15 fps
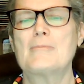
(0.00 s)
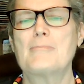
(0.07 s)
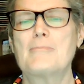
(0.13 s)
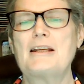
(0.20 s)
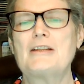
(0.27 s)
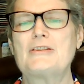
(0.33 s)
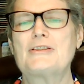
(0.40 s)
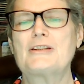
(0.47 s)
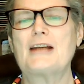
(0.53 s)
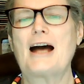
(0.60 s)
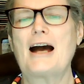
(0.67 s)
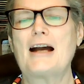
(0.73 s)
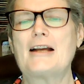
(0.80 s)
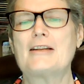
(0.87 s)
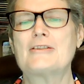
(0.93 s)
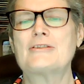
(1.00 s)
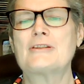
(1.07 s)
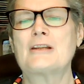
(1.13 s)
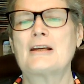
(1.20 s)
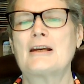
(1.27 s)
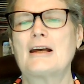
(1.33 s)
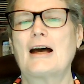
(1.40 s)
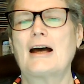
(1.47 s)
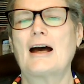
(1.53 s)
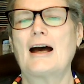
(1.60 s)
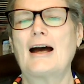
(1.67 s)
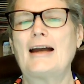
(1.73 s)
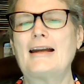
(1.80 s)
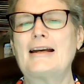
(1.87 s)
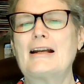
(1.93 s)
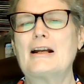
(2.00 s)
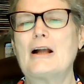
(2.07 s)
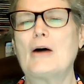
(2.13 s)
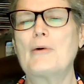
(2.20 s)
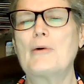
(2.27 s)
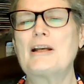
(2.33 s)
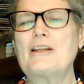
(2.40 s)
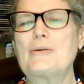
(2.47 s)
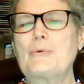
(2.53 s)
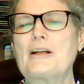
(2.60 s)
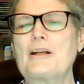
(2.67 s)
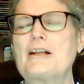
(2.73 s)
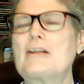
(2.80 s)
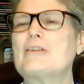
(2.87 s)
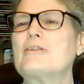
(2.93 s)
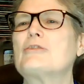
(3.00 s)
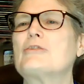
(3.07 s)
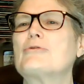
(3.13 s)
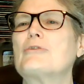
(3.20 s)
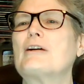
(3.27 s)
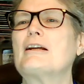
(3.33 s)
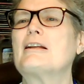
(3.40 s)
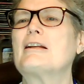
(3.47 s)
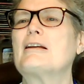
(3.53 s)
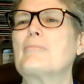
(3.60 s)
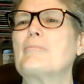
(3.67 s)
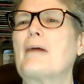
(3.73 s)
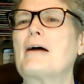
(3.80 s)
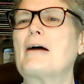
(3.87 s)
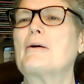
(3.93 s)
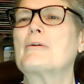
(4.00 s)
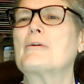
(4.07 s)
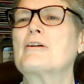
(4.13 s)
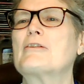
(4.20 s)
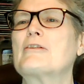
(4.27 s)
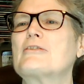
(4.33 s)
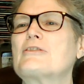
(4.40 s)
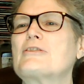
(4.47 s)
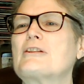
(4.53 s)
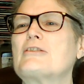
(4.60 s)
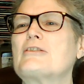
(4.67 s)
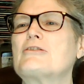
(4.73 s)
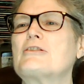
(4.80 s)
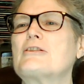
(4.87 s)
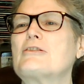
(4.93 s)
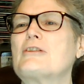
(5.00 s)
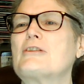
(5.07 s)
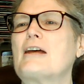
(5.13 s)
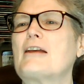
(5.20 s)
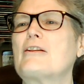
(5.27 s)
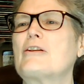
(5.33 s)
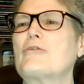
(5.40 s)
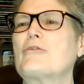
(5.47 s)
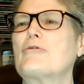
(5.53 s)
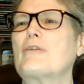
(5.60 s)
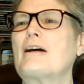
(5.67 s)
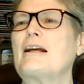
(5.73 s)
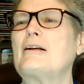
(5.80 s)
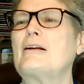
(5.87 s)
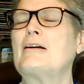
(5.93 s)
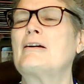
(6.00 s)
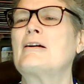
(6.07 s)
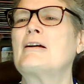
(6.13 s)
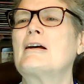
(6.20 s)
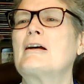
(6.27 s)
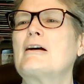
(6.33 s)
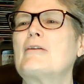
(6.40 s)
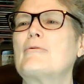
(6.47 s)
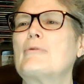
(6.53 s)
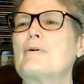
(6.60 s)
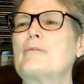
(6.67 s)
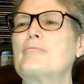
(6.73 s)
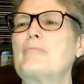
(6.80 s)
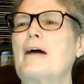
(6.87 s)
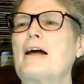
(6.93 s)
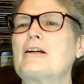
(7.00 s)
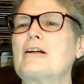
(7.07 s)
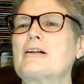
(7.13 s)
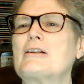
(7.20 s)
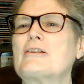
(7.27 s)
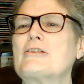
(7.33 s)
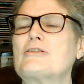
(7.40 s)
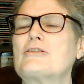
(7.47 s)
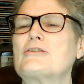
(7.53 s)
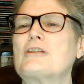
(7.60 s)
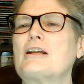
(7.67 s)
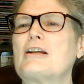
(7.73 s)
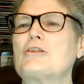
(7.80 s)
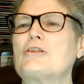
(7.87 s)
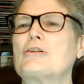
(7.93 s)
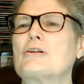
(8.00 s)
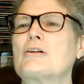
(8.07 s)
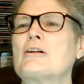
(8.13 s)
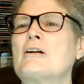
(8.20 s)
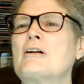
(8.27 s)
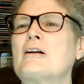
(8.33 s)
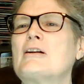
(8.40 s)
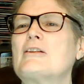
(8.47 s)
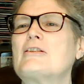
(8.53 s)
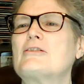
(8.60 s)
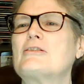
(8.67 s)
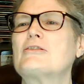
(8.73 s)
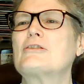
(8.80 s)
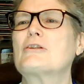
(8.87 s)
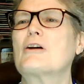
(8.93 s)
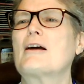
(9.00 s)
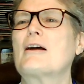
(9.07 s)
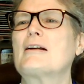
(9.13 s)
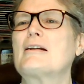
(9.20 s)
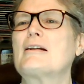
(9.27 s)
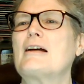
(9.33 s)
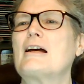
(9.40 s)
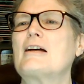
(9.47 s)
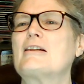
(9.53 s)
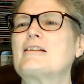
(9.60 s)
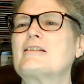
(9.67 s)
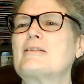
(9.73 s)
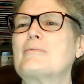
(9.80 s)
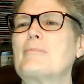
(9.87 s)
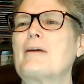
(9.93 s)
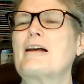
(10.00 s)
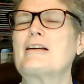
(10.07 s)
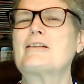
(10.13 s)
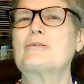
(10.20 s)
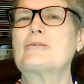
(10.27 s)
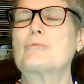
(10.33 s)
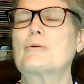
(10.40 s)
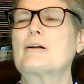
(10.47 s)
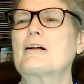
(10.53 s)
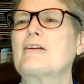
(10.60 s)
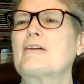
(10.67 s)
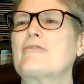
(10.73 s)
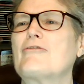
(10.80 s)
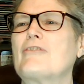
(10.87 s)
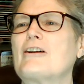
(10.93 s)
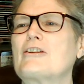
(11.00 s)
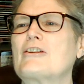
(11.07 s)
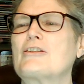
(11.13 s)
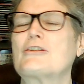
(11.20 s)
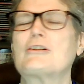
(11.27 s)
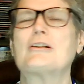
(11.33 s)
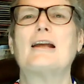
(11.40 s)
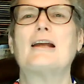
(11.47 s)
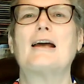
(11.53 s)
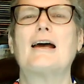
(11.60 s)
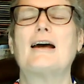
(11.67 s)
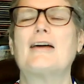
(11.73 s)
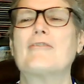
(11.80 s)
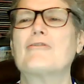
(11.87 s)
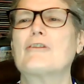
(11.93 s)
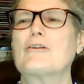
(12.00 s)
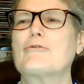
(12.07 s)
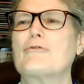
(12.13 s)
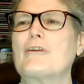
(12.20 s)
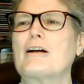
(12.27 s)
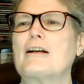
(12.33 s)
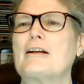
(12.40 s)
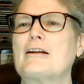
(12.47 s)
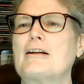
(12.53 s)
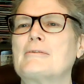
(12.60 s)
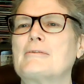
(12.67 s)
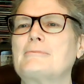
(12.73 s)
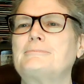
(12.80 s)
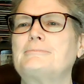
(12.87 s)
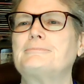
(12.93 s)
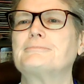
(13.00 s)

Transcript: Besides, I had always wanted to read the Bible since the 10th grade when my Michael's teacher described it as the best work of fiction ever written.